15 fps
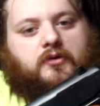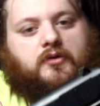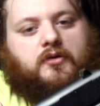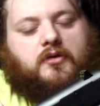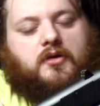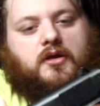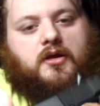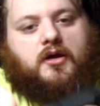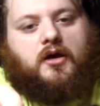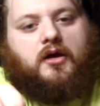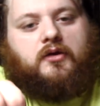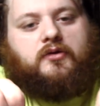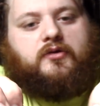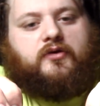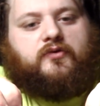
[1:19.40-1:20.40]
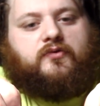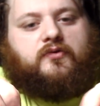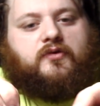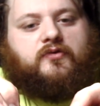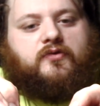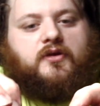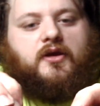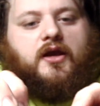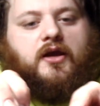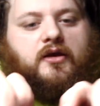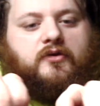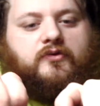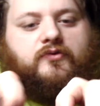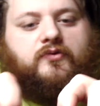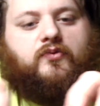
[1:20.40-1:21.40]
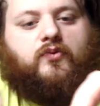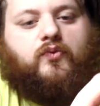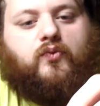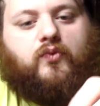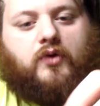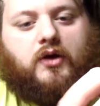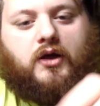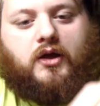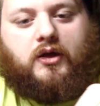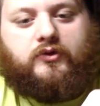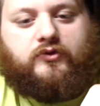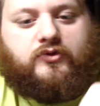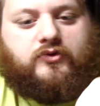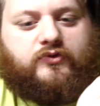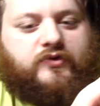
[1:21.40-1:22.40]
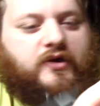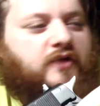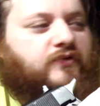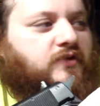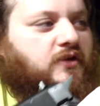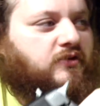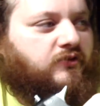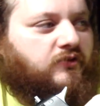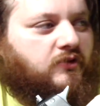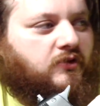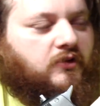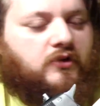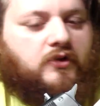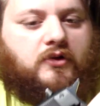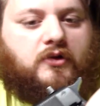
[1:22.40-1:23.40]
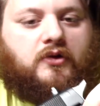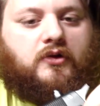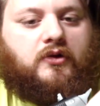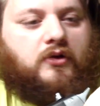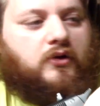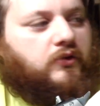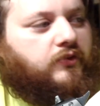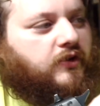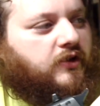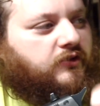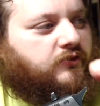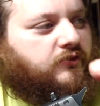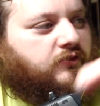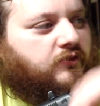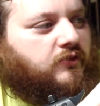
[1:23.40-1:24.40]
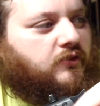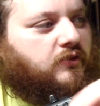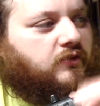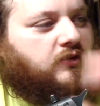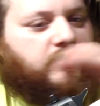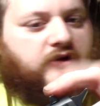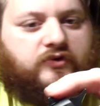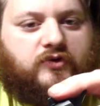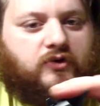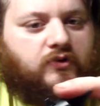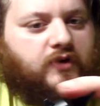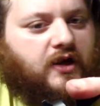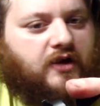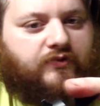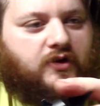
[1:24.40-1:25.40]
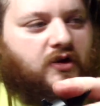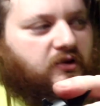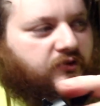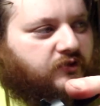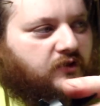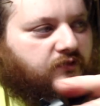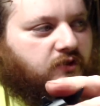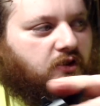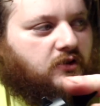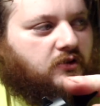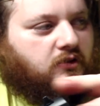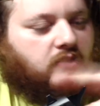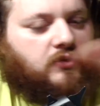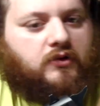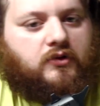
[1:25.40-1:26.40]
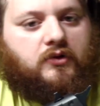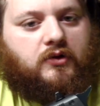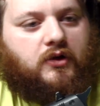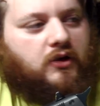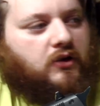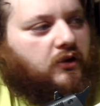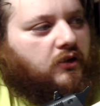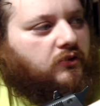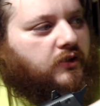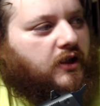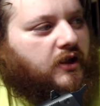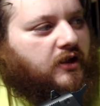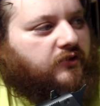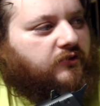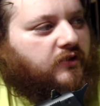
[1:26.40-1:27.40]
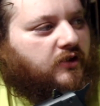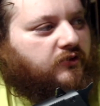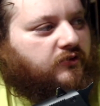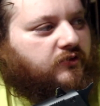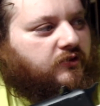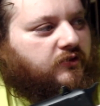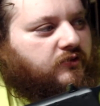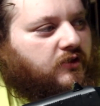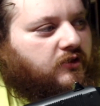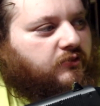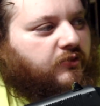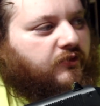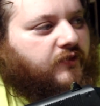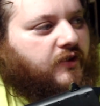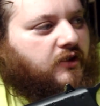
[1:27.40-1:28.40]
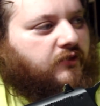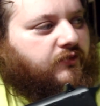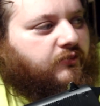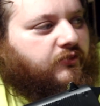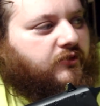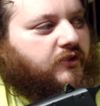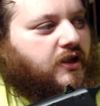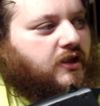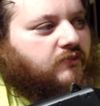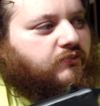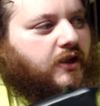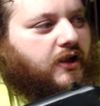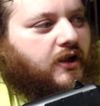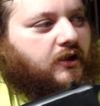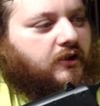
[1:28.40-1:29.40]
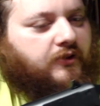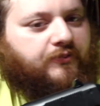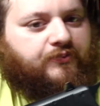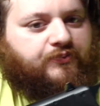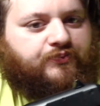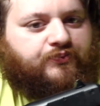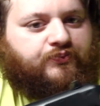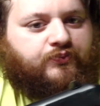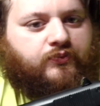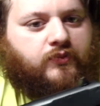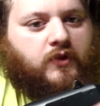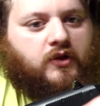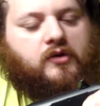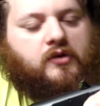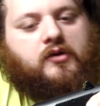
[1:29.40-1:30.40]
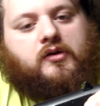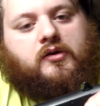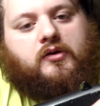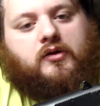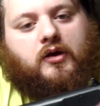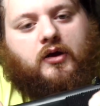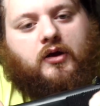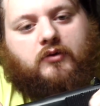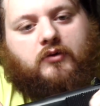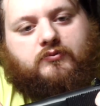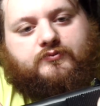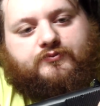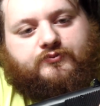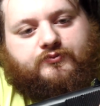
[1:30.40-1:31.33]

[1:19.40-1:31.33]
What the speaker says: This thing has two safeties. There is no half-cock safety. It only has this. This does prevent it from sliding back. There